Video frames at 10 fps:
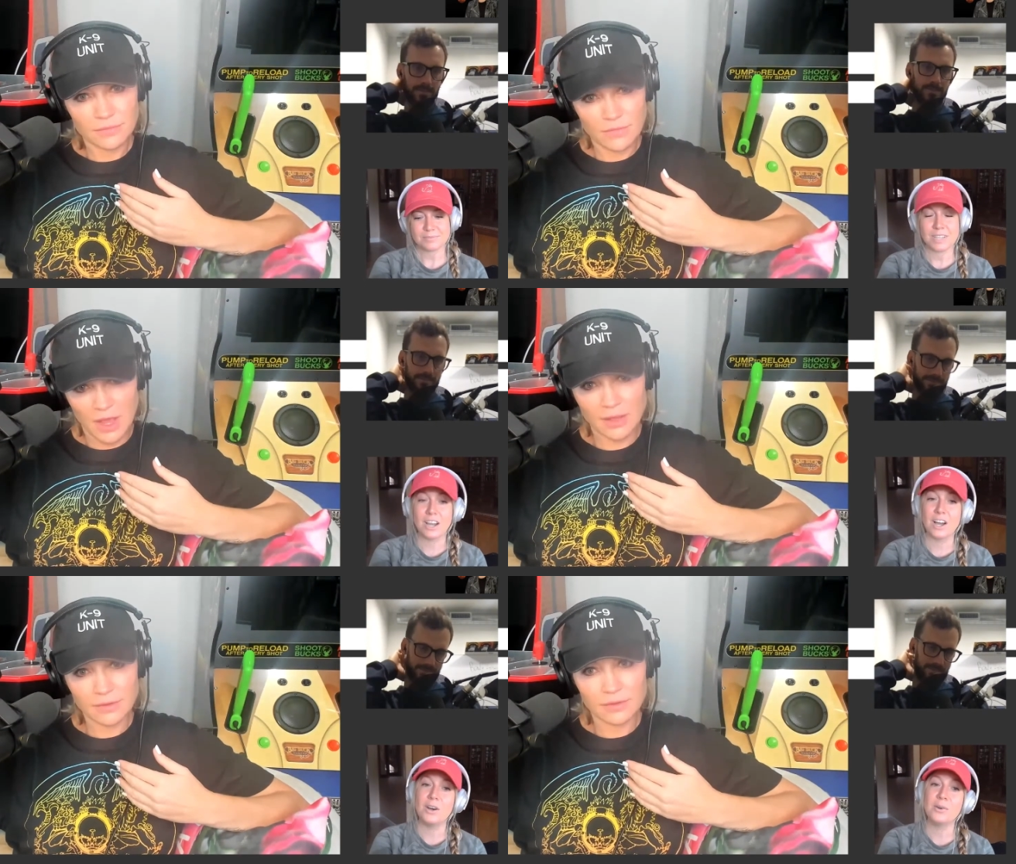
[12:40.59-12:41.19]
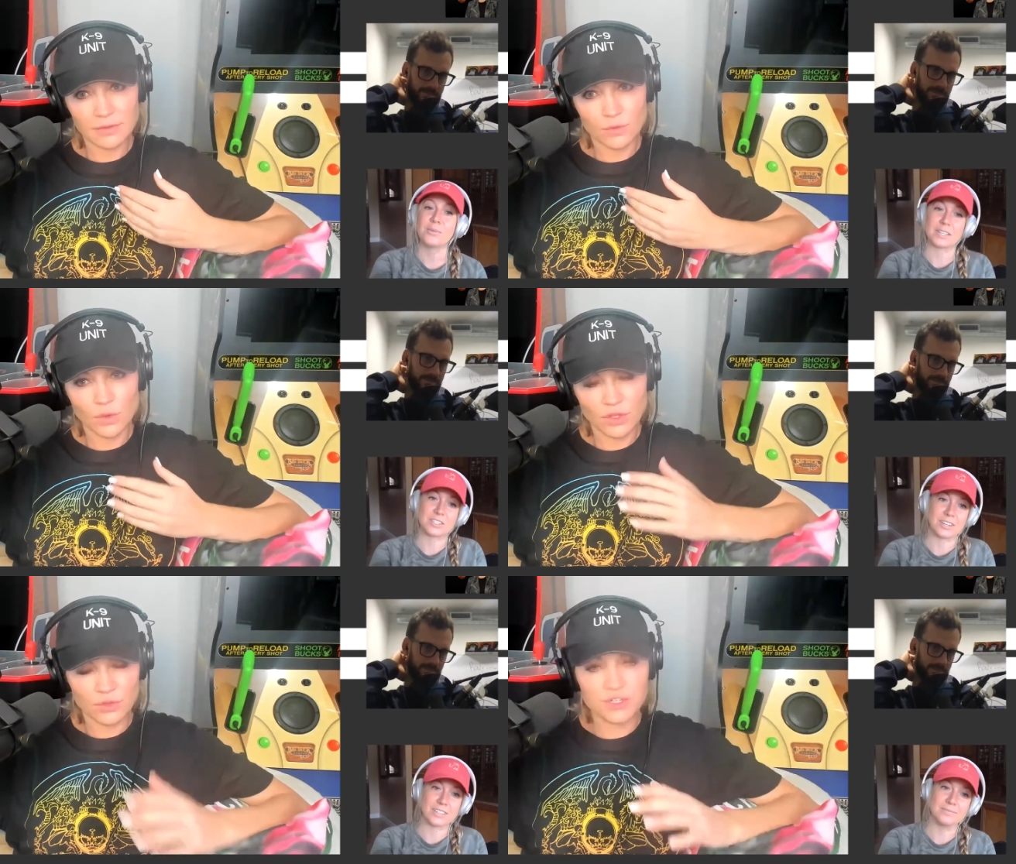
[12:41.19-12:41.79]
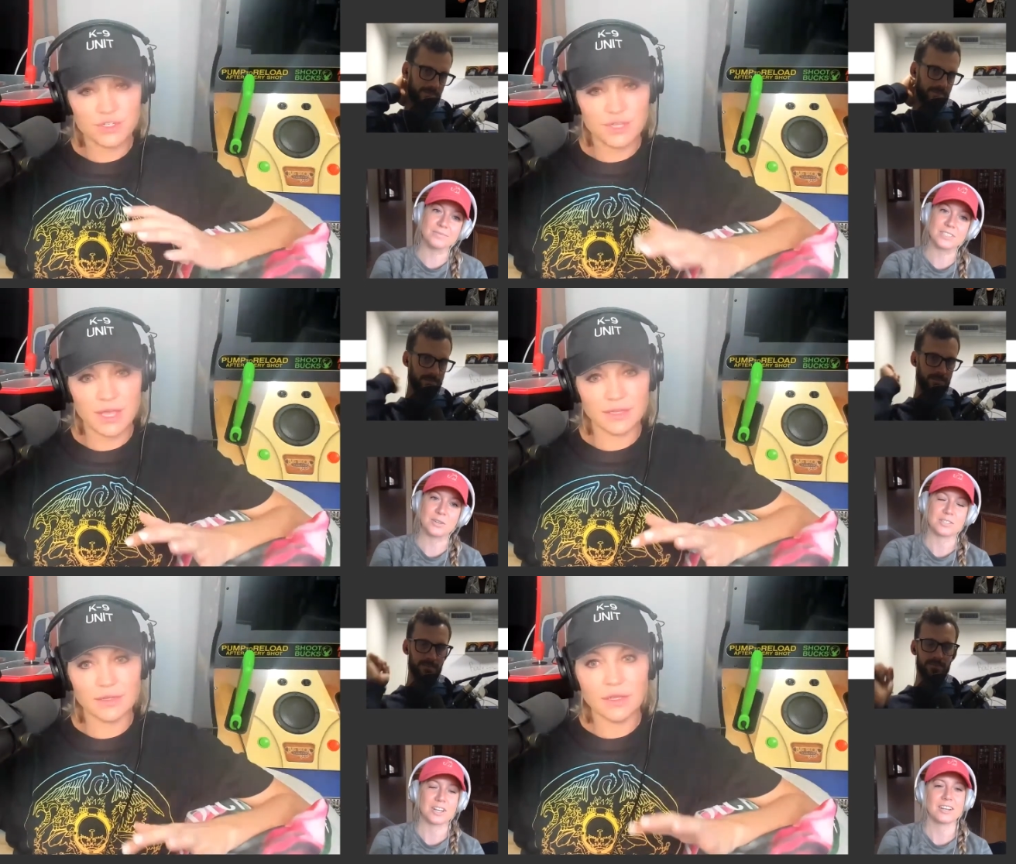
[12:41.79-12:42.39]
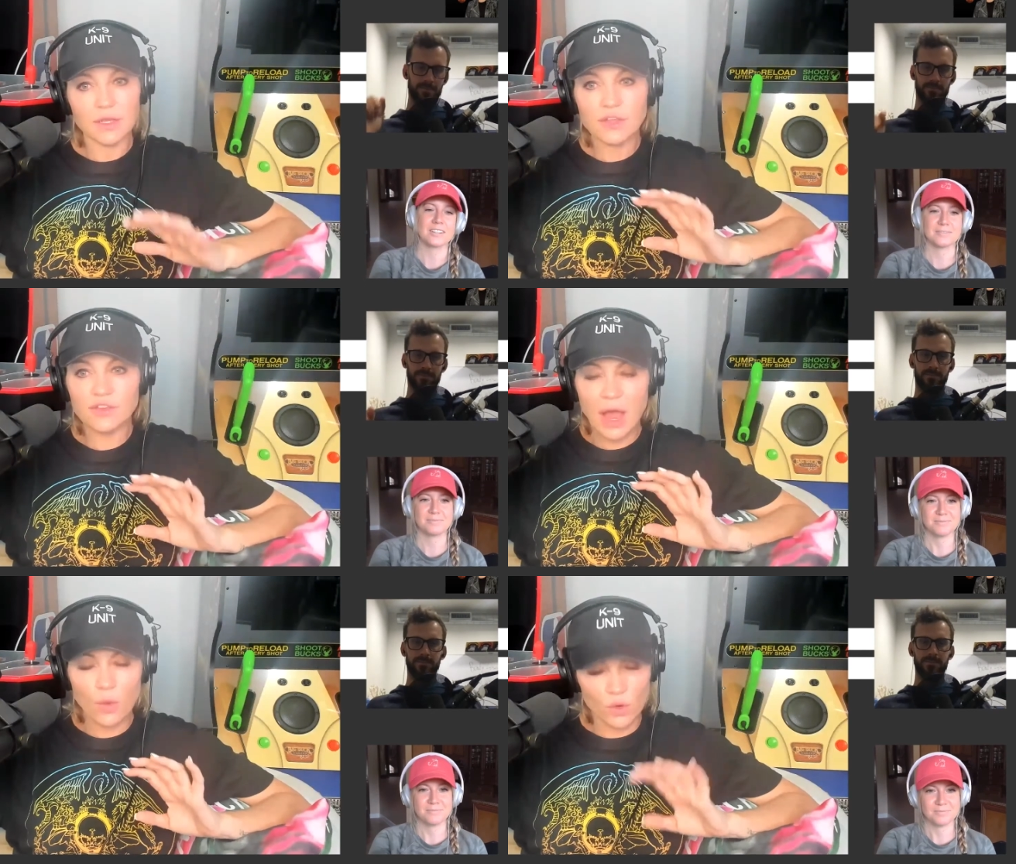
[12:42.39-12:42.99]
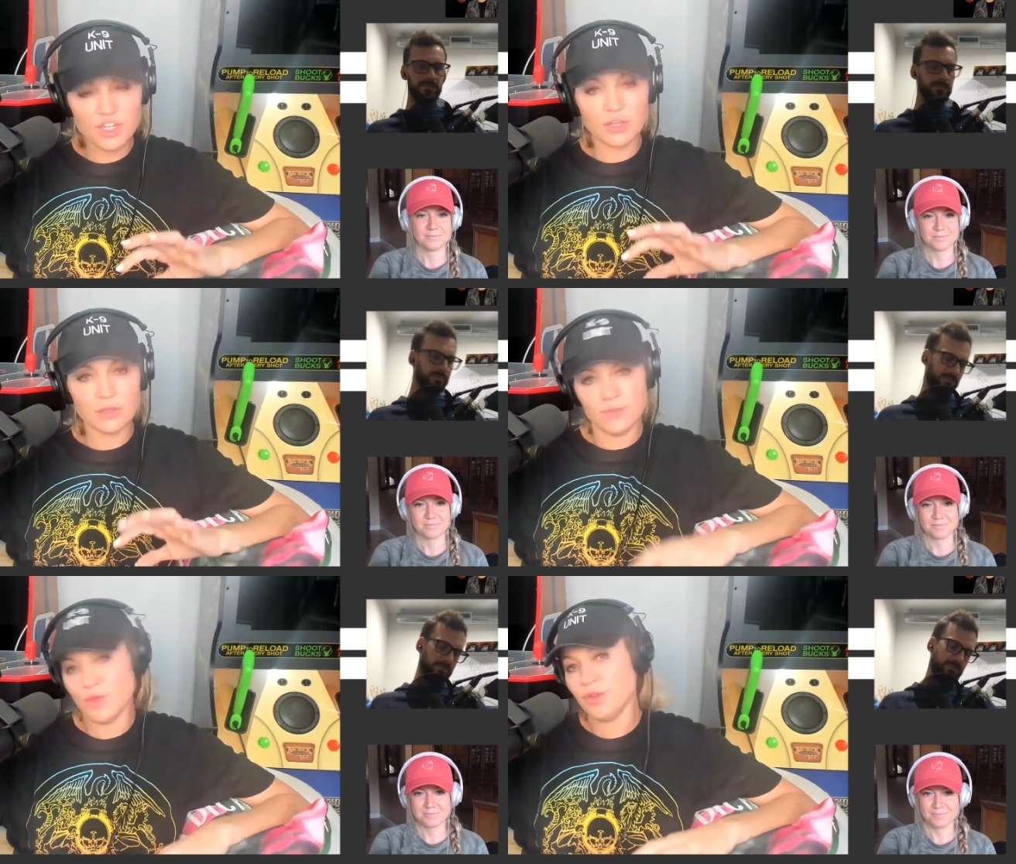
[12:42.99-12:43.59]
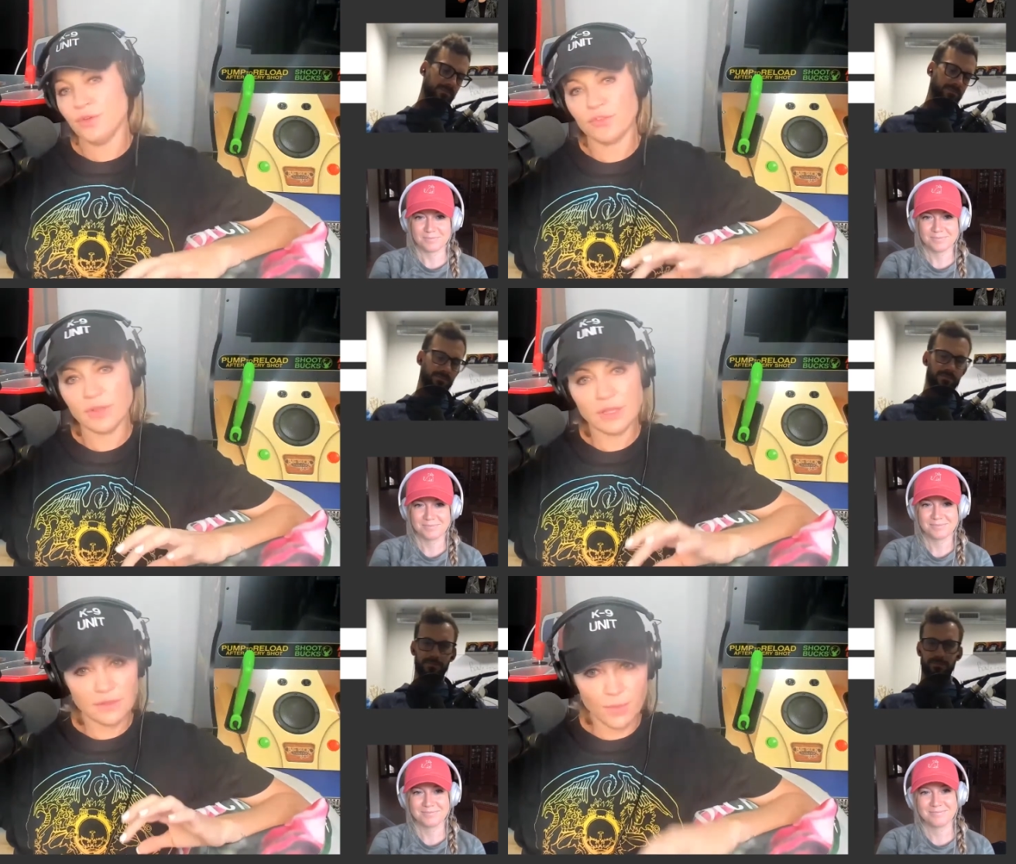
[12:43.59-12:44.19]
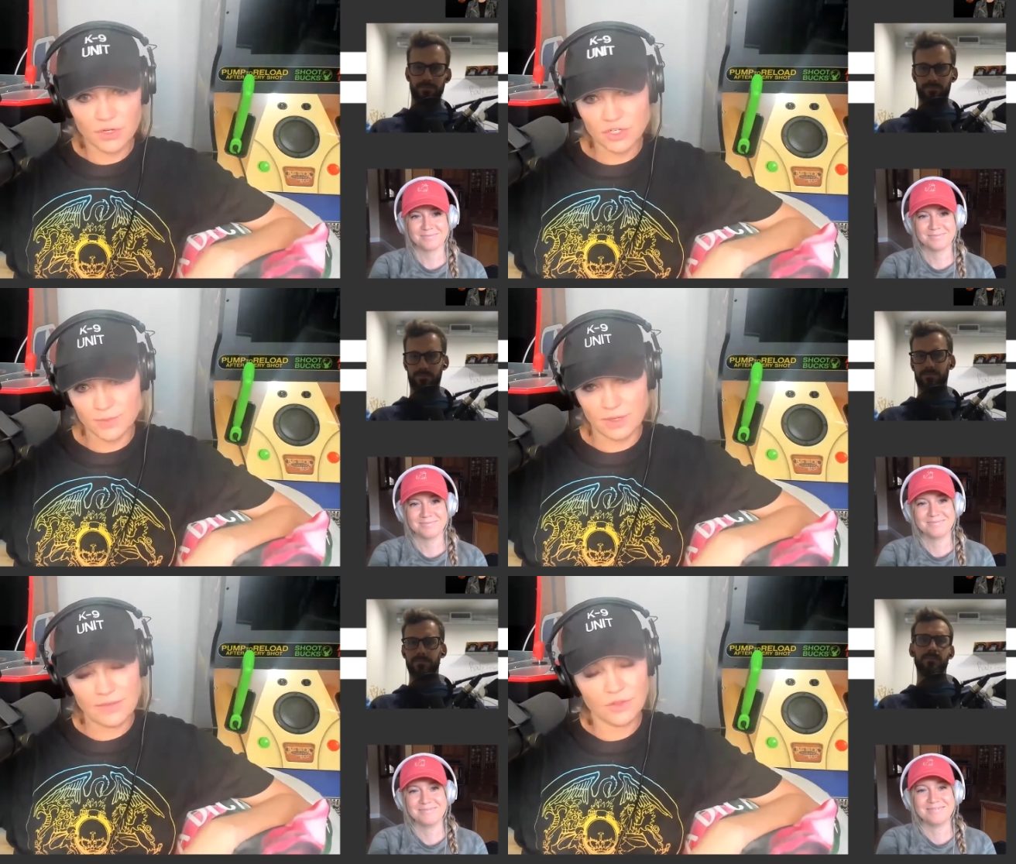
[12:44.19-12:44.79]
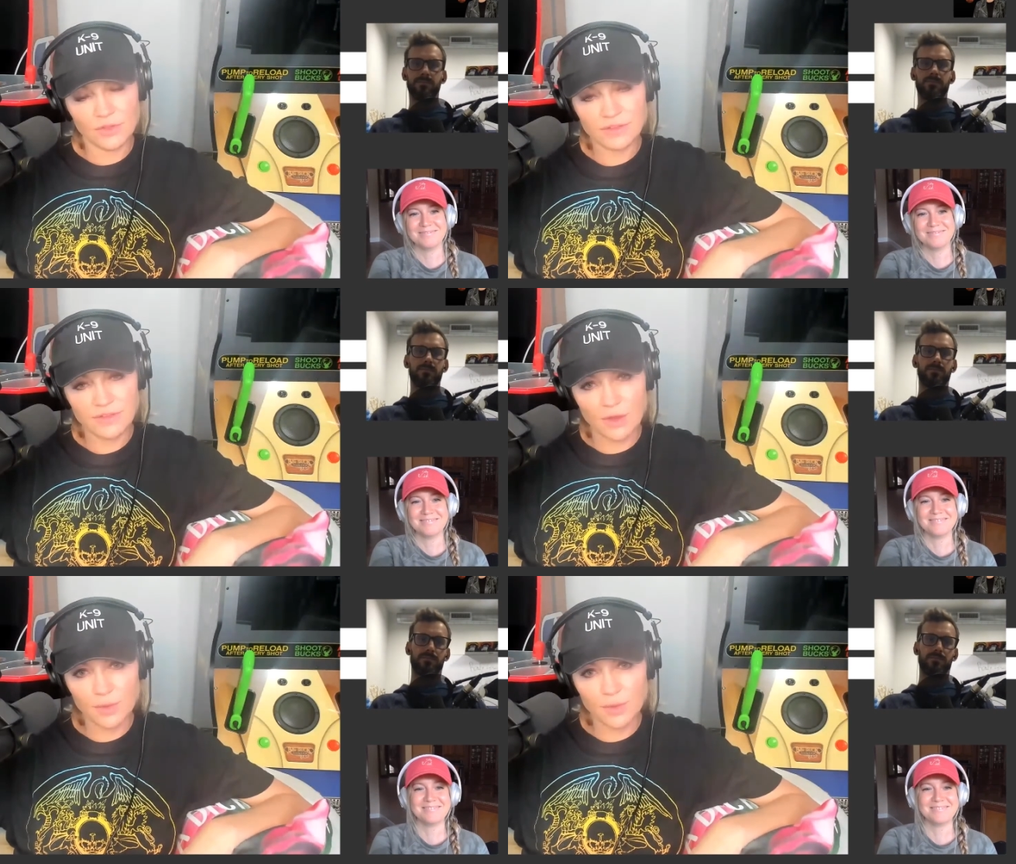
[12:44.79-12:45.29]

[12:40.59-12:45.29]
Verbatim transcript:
Speaker 1: Okay. Oh, what you right. just said so sorry. is I wish I could mute you for like the punishment, even though that's not really